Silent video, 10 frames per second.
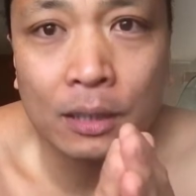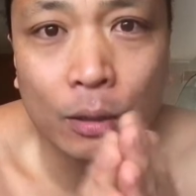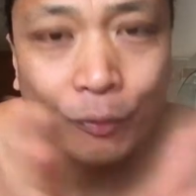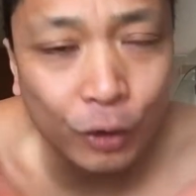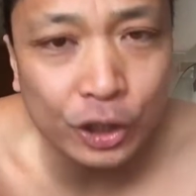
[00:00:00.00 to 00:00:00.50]

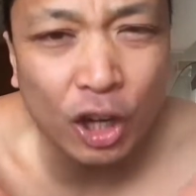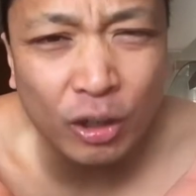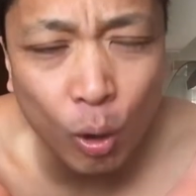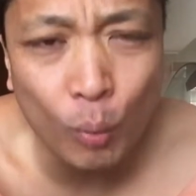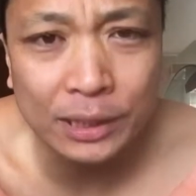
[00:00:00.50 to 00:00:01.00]
The front
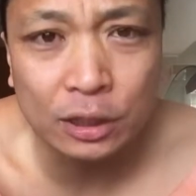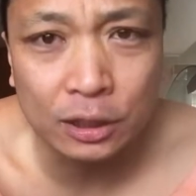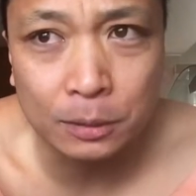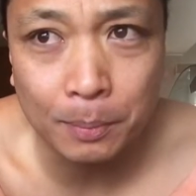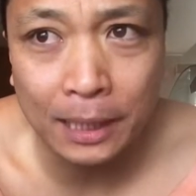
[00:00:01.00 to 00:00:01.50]
yard always
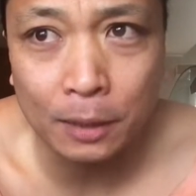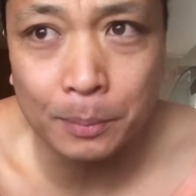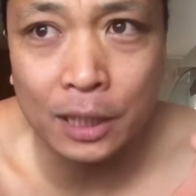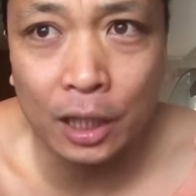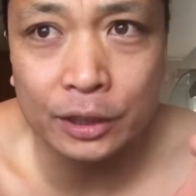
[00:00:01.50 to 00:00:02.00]
looks better
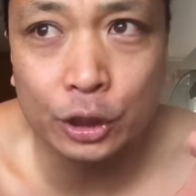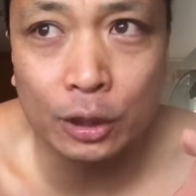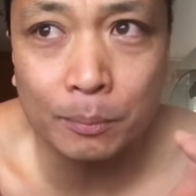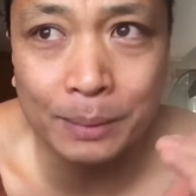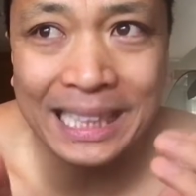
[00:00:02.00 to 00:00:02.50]
because
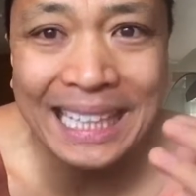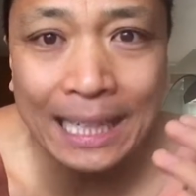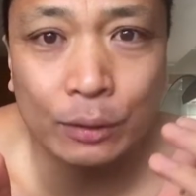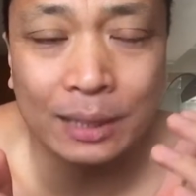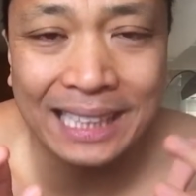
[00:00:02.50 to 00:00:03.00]
they're being
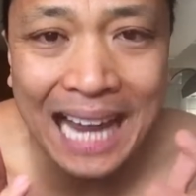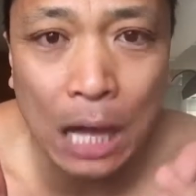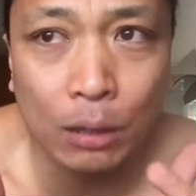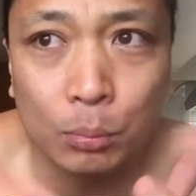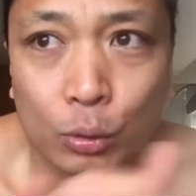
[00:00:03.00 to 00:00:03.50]
held
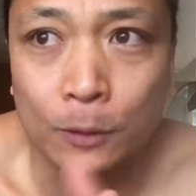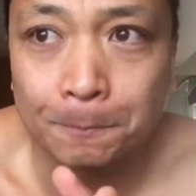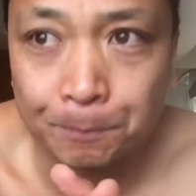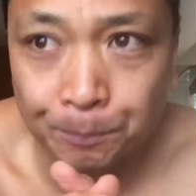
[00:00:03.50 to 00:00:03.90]
accountable